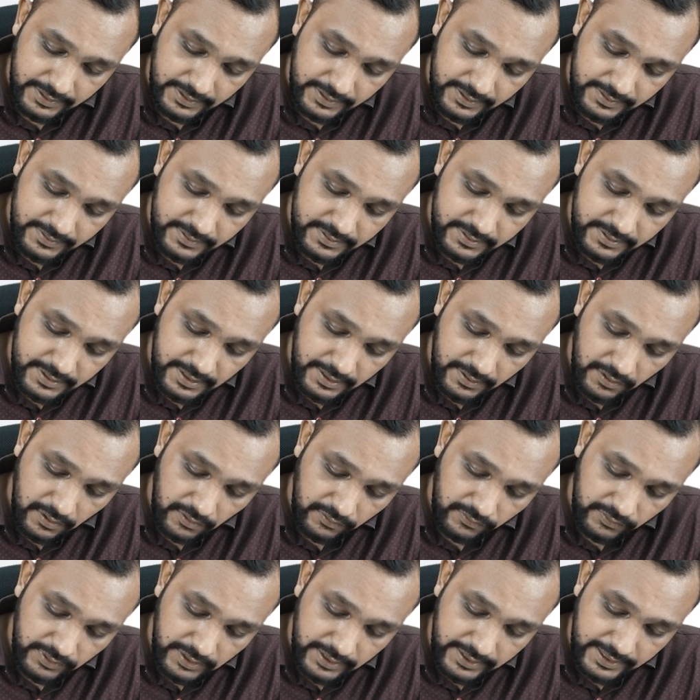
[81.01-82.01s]
instead
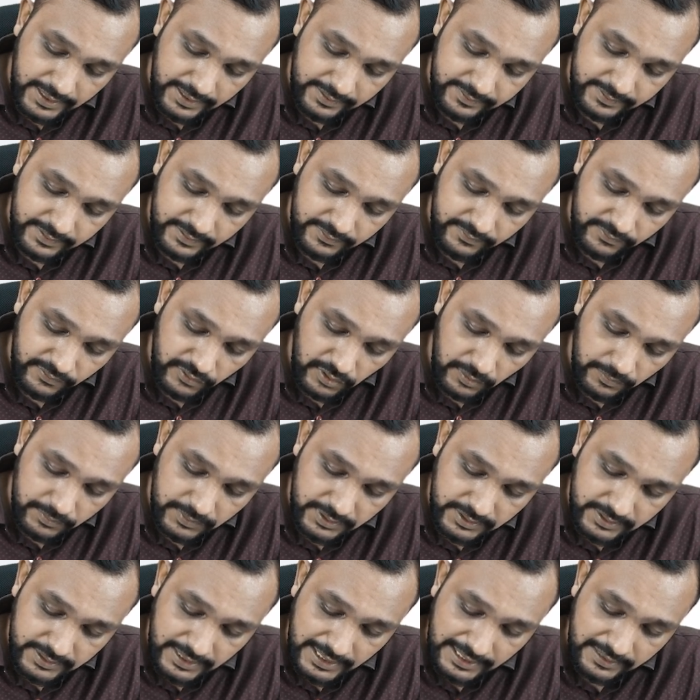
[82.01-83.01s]
of arising from
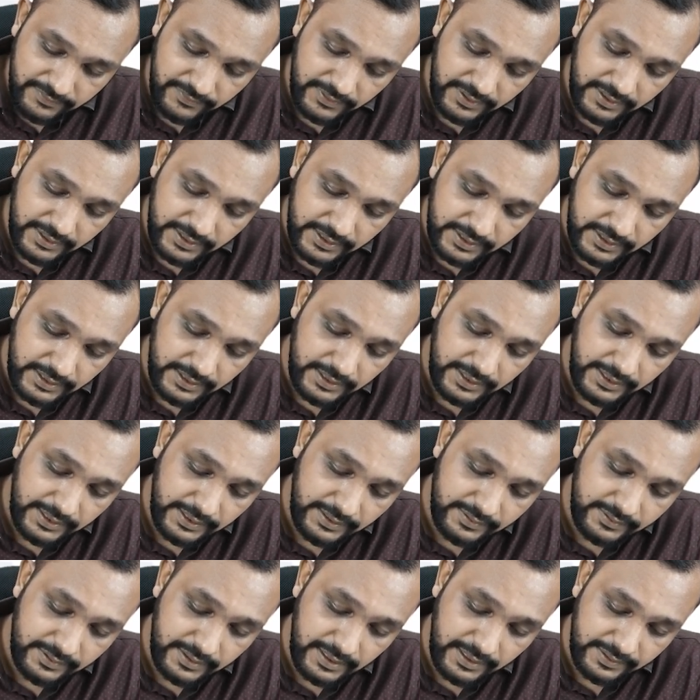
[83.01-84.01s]
the right ventricle, it
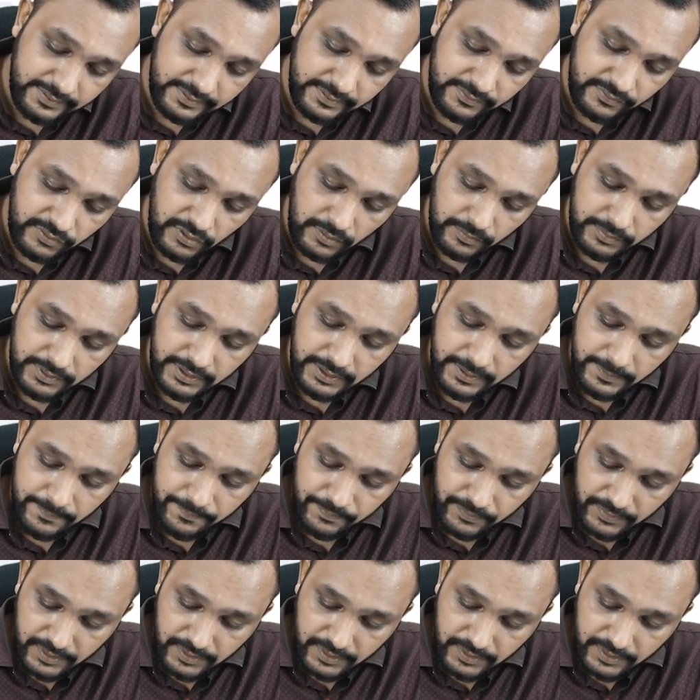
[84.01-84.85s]
is arising from the